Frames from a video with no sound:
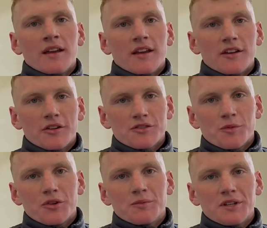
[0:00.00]
He knows
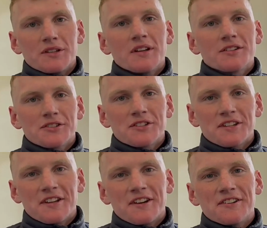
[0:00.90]
more than me. Just
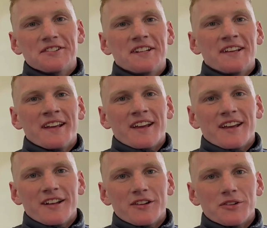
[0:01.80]
sit there and
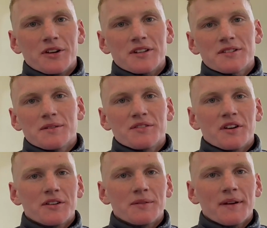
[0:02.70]
dealing with the rest of the
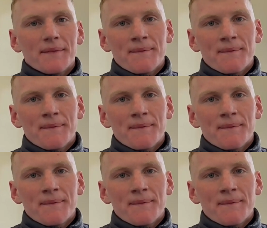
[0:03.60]
tournament.